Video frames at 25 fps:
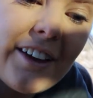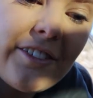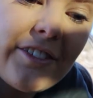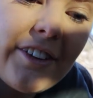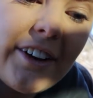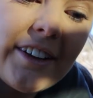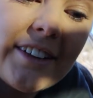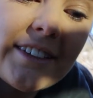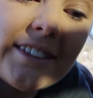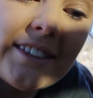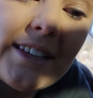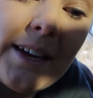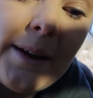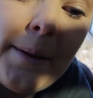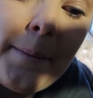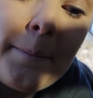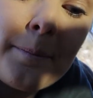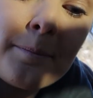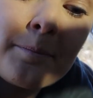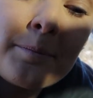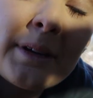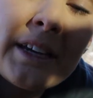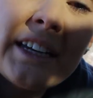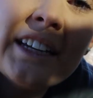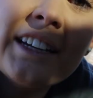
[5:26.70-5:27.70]
I've got
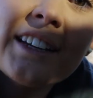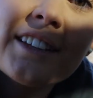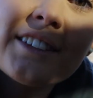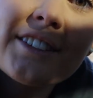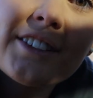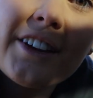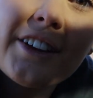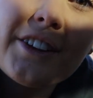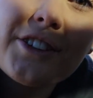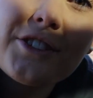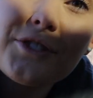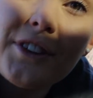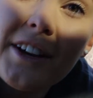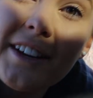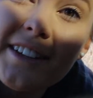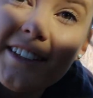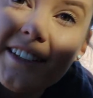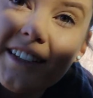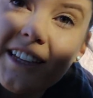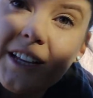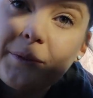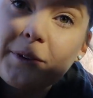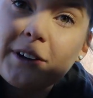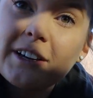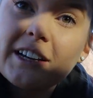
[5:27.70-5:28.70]
some peanut sauce
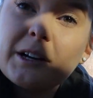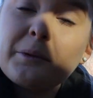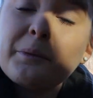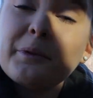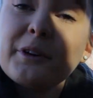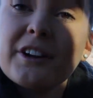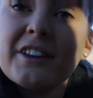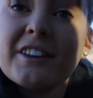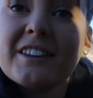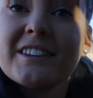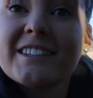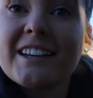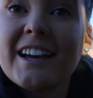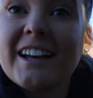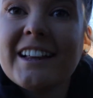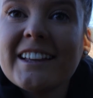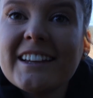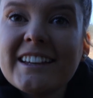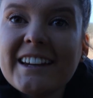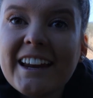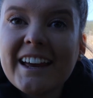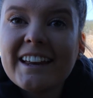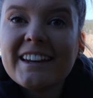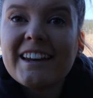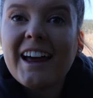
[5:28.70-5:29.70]
dressing that we're going to put on the
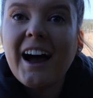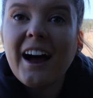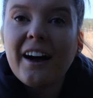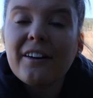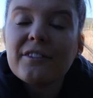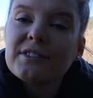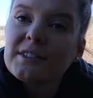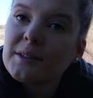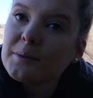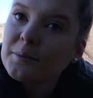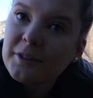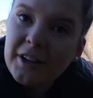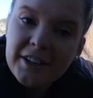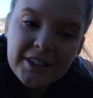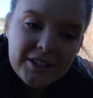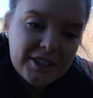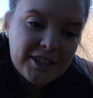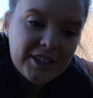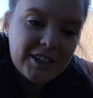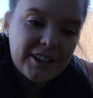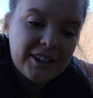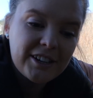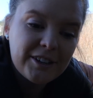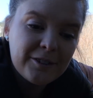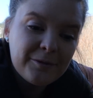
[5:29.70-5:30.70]
salad and have some lunch
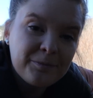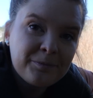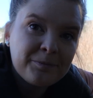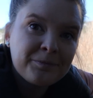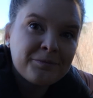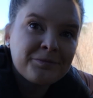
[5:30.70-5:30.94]
here.